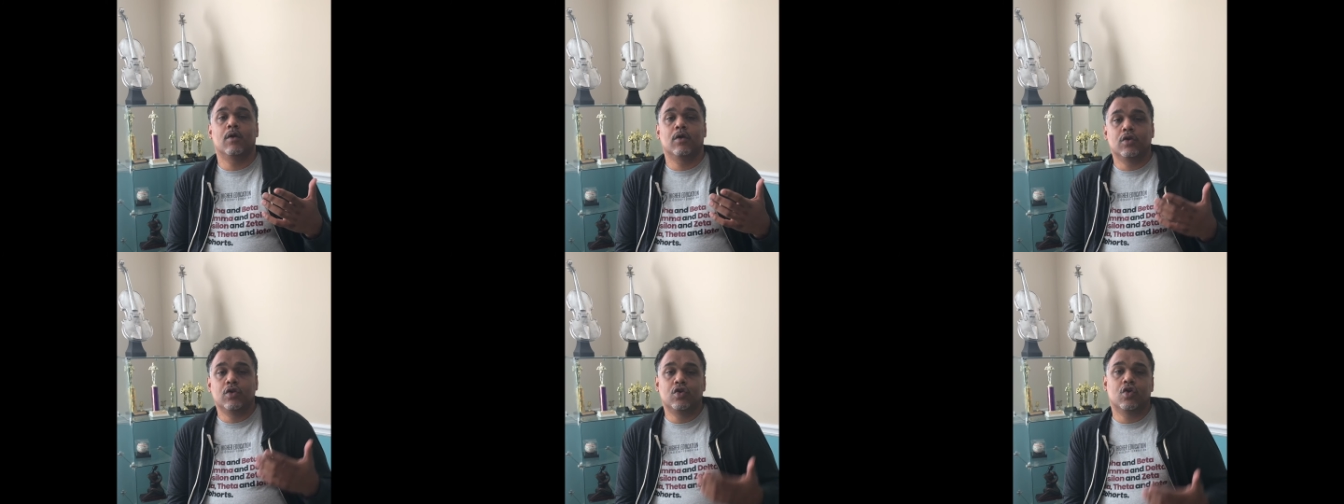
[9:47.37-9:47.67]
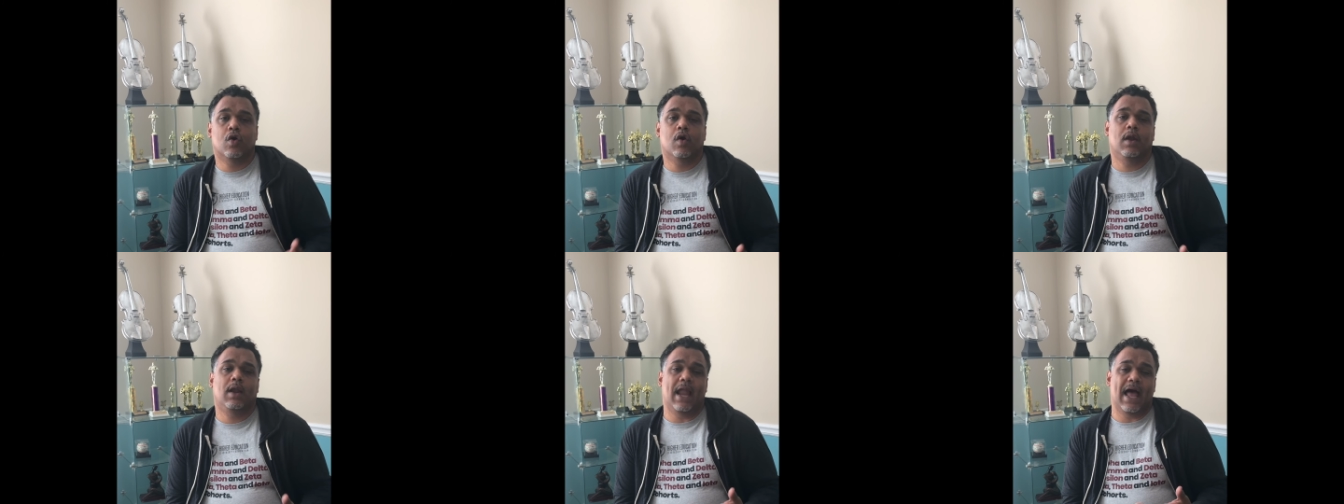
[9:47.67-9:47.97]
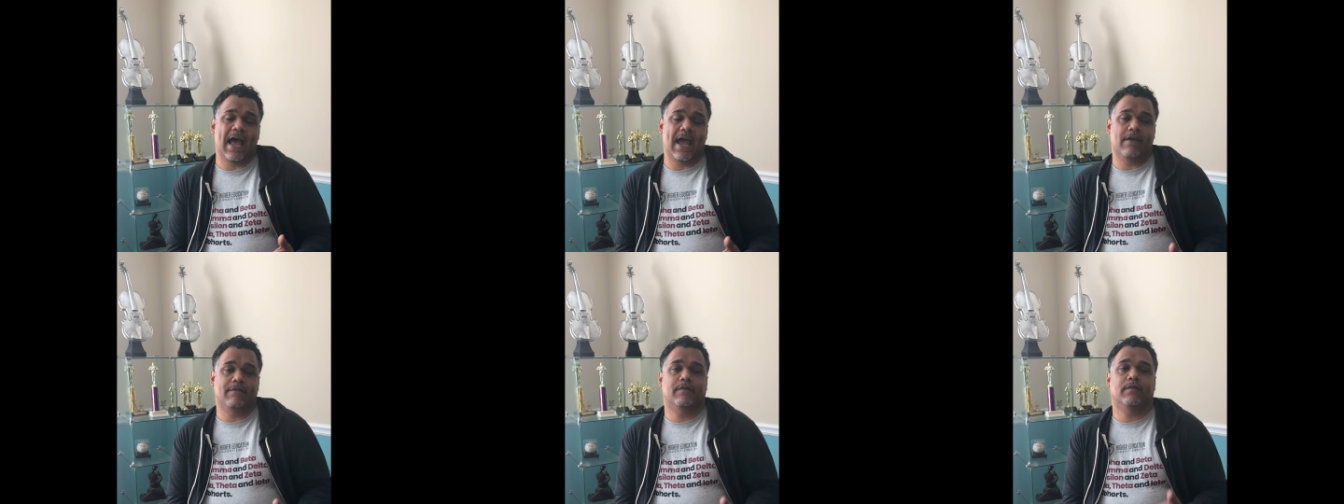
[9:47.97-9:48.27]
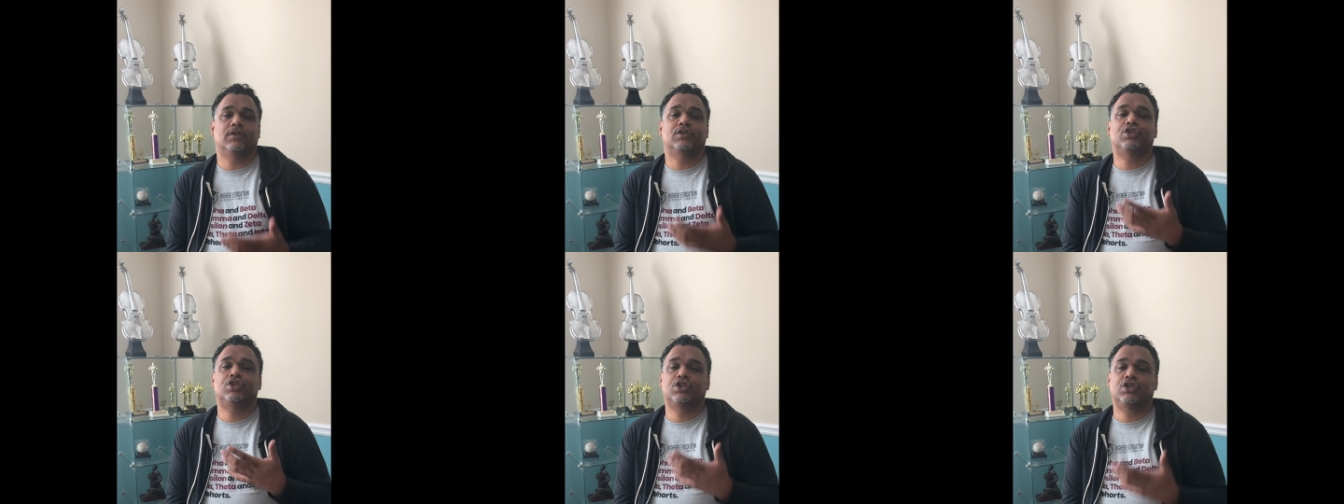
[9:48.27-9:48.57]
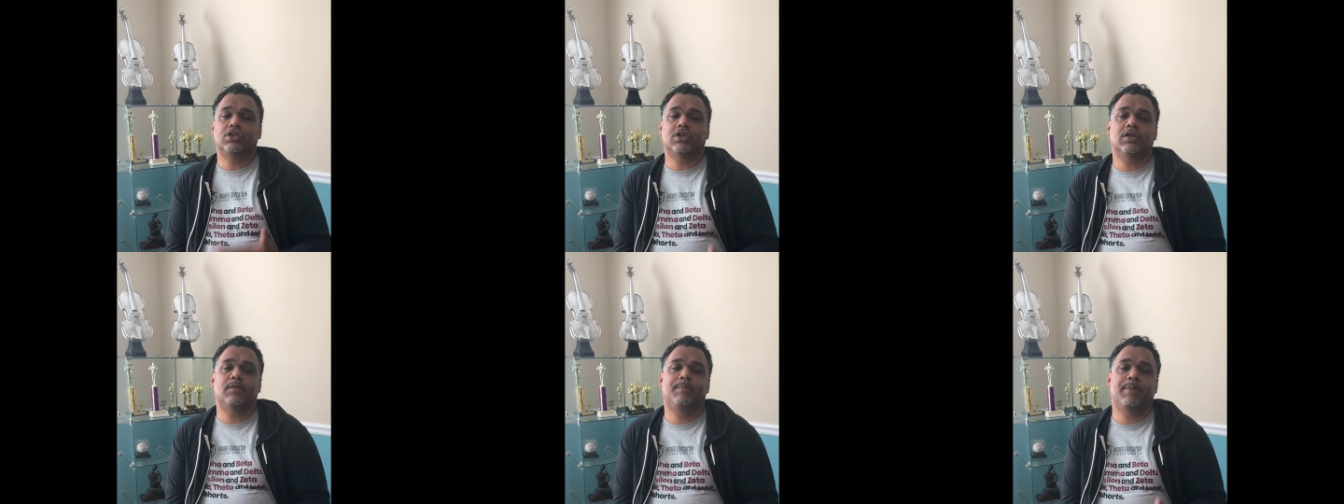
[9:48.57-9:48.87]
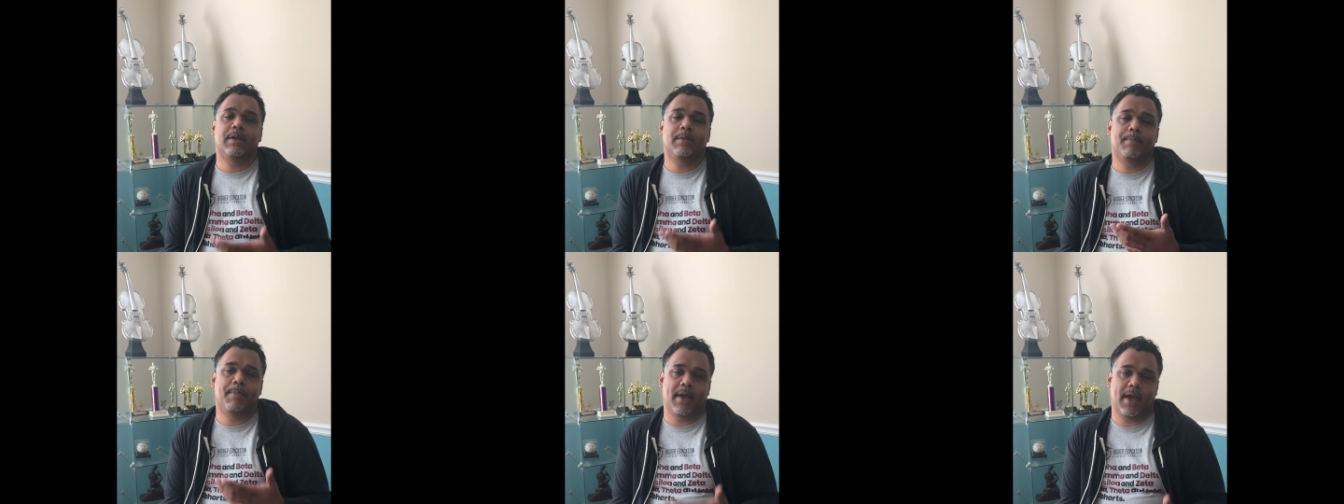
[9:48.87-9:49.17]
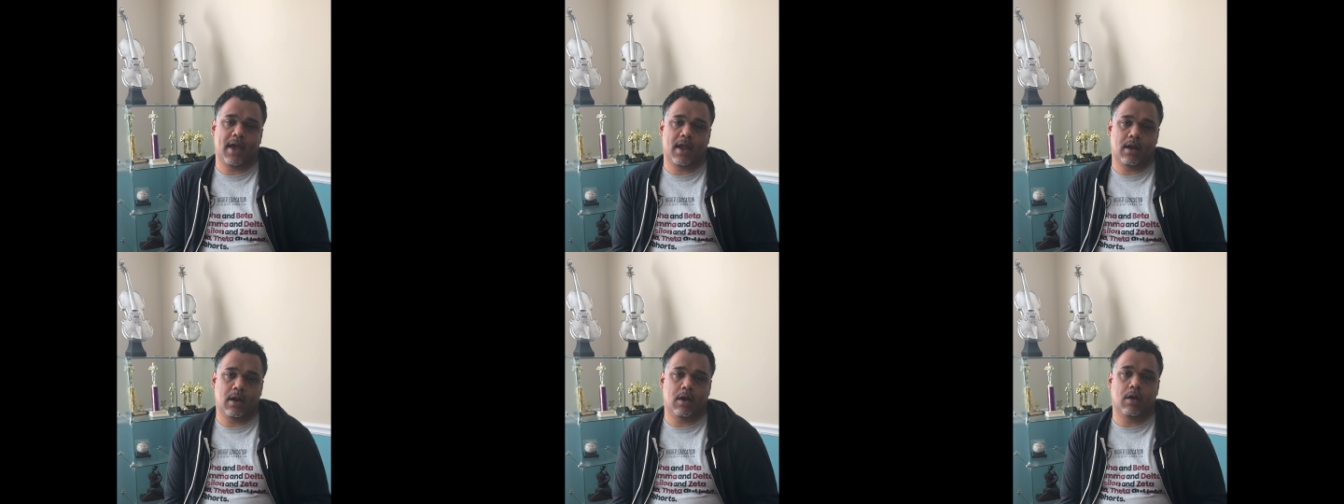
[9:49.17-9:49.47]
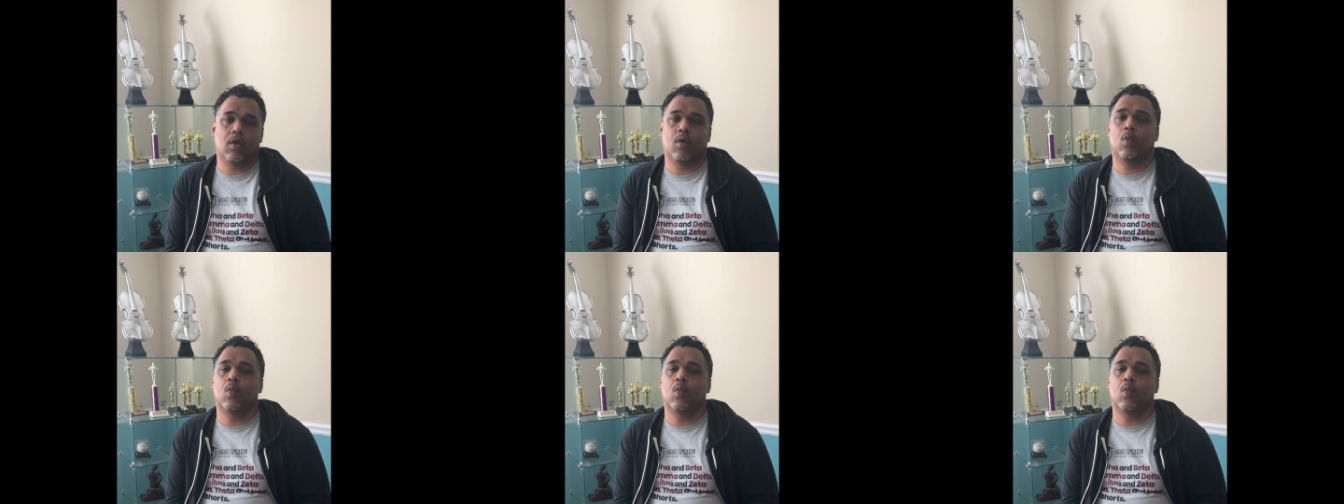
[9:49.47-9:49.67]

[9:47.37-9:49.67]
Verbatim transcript: your life should be better